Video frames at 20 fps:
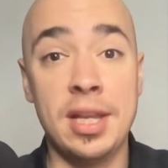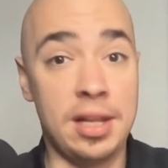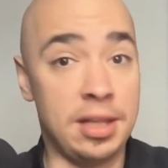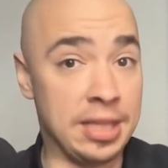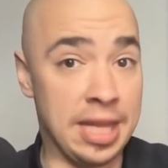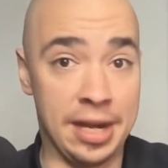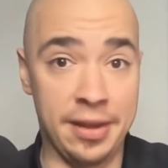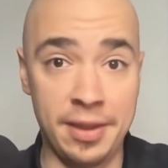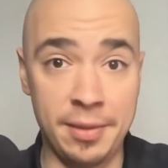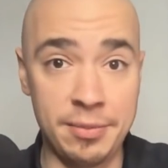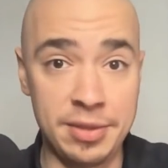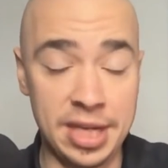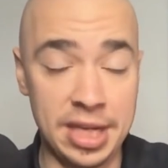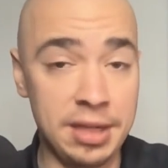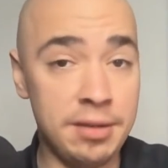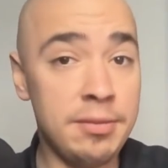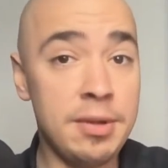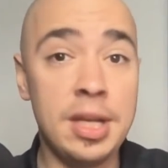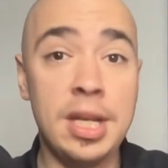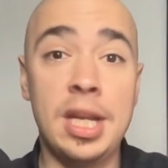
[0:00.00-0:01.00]
A lot of them
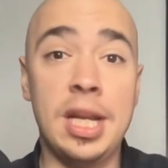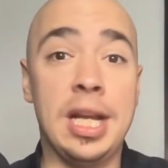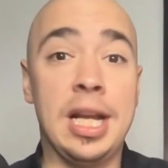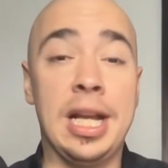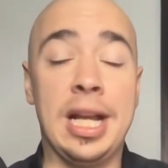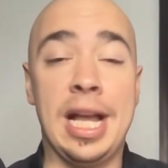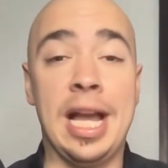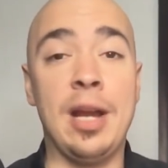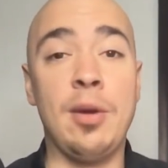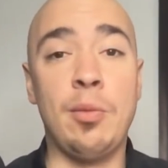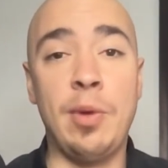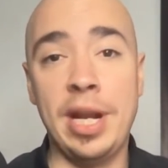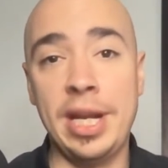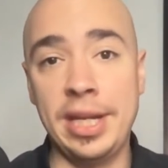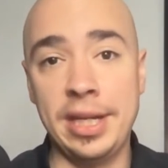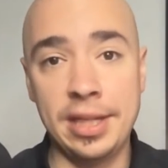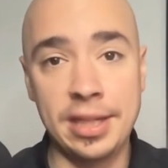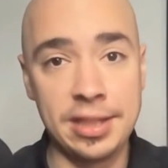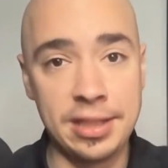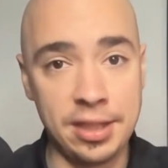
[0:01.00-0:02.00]
did. I
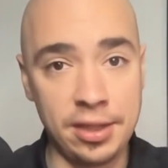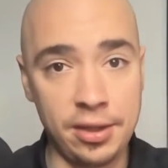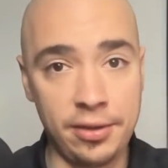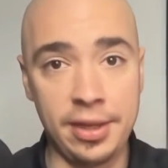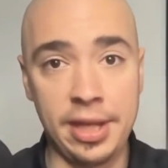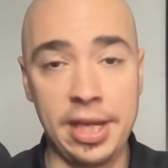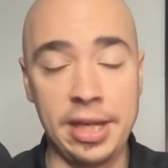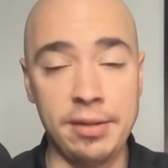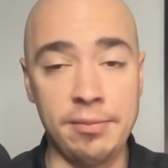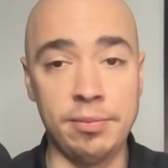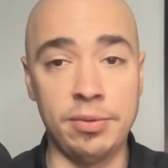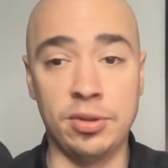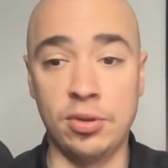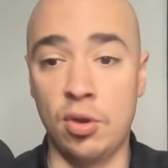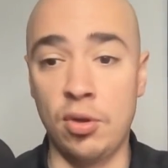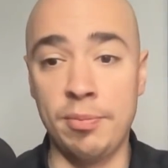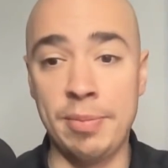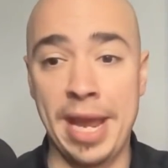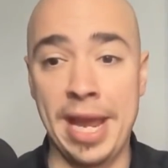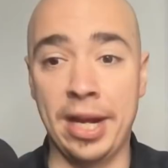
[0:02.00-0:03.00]
waited until they
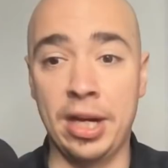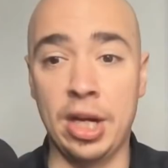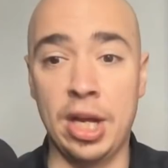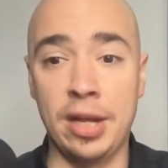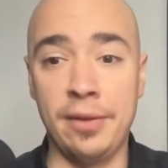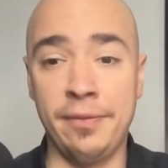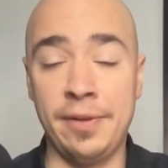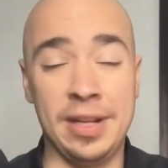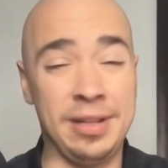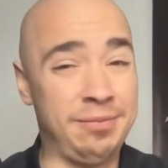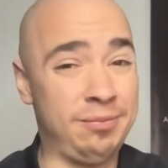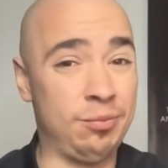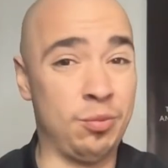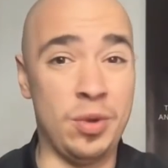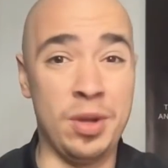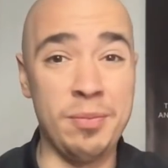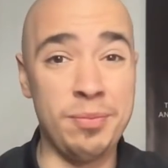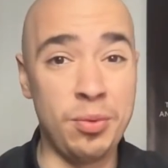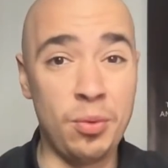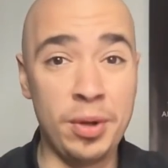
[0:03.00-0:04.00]
sold back off. At
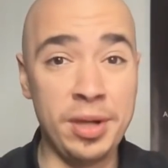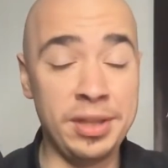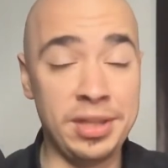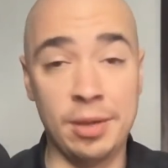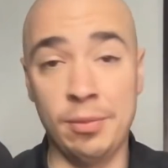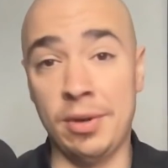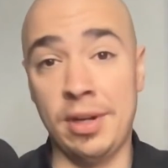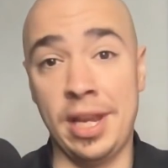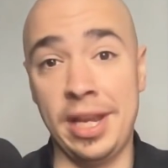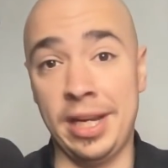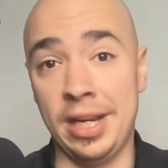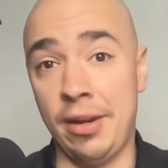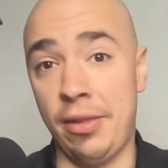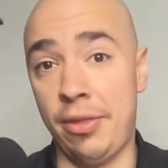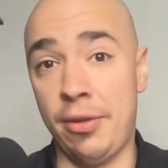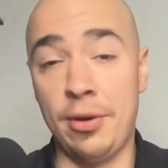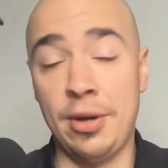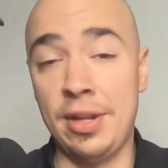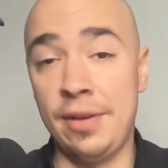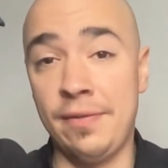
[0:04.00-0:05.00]
one point, they were like at
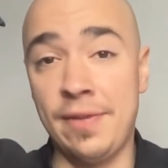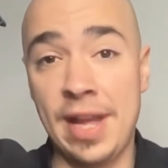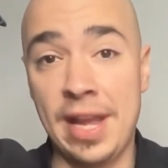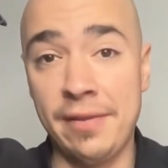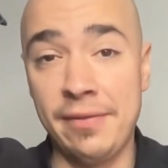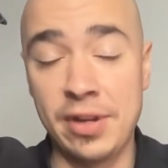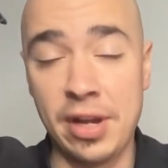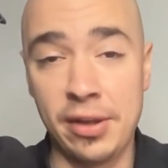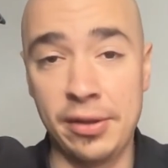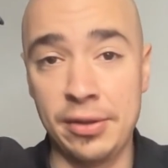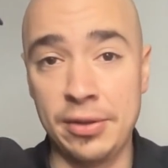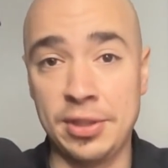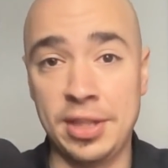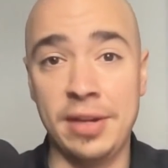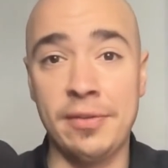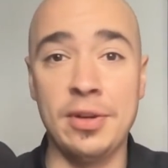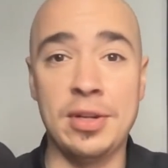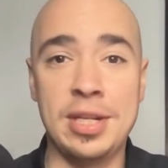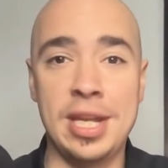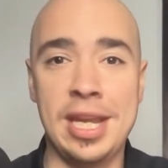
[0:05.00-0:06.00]
$35,
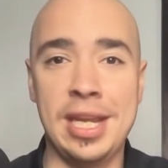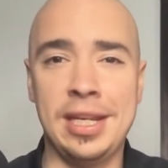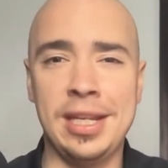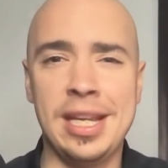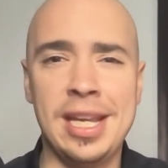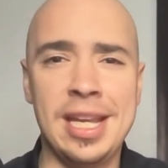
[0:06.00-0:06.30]
give or take.